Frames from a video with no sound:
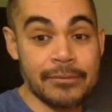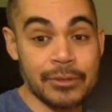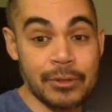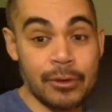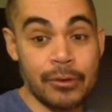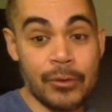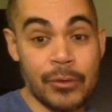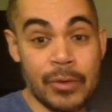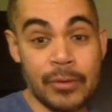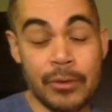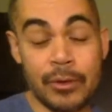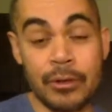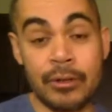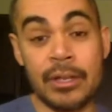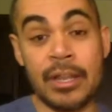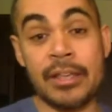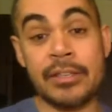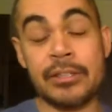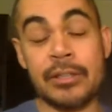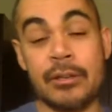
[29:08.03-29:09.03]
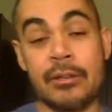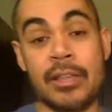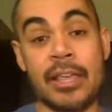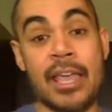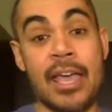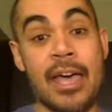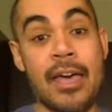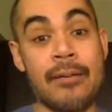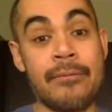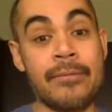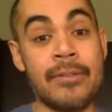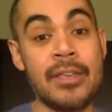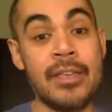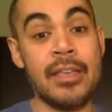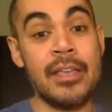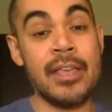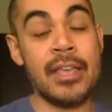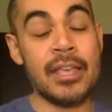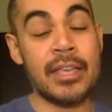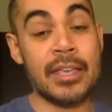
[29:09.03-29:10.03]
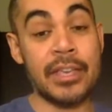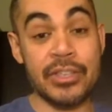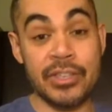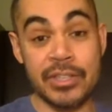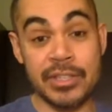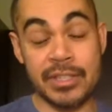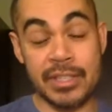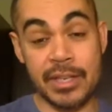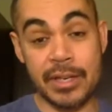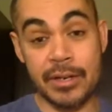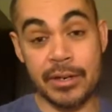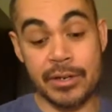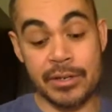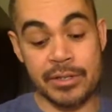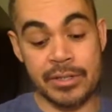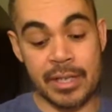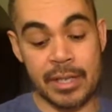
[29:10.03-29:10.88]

So if you don't necessarily have kitchen shears,